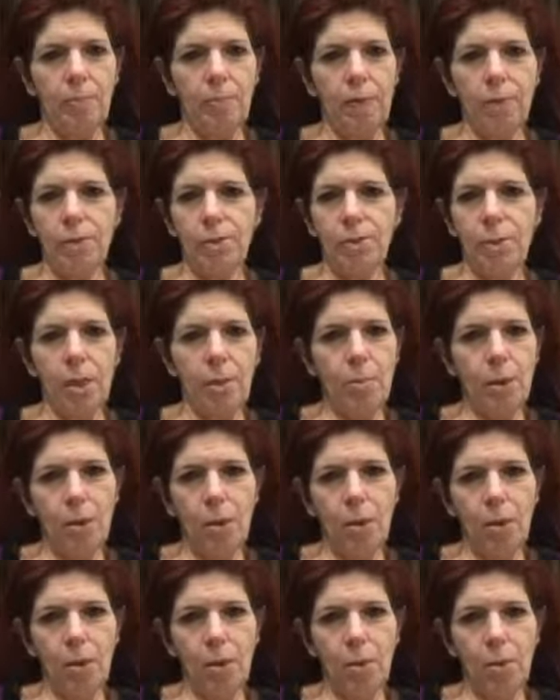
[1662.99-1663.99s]
It's not my
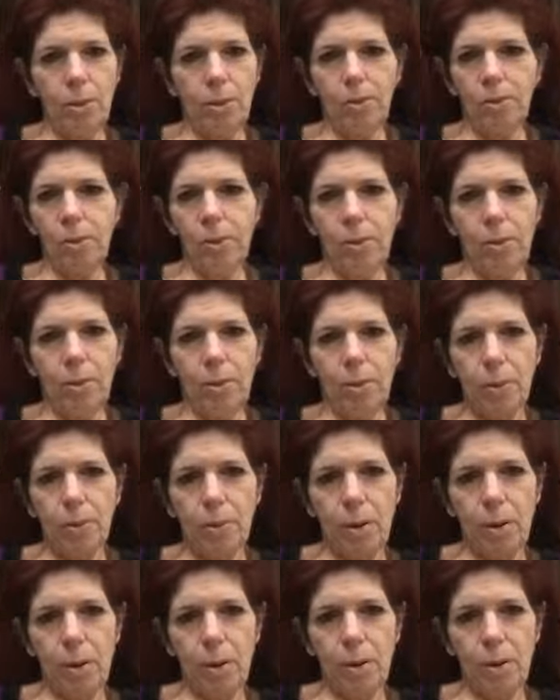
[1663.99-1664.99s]
home. It's never been
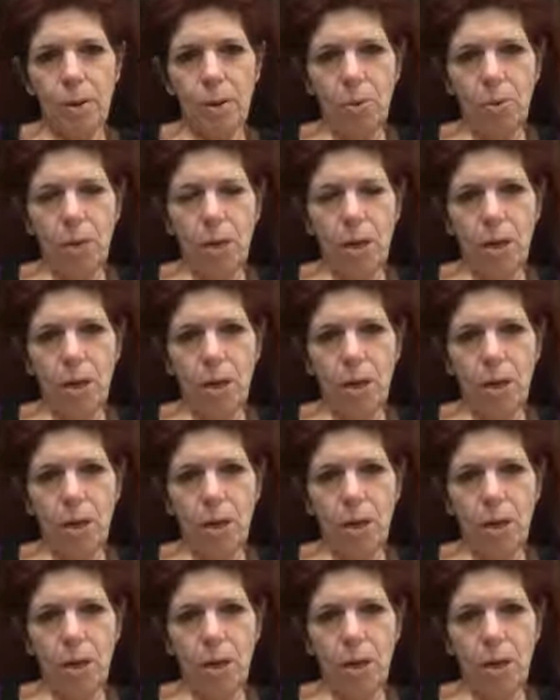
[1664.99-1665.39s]
my home.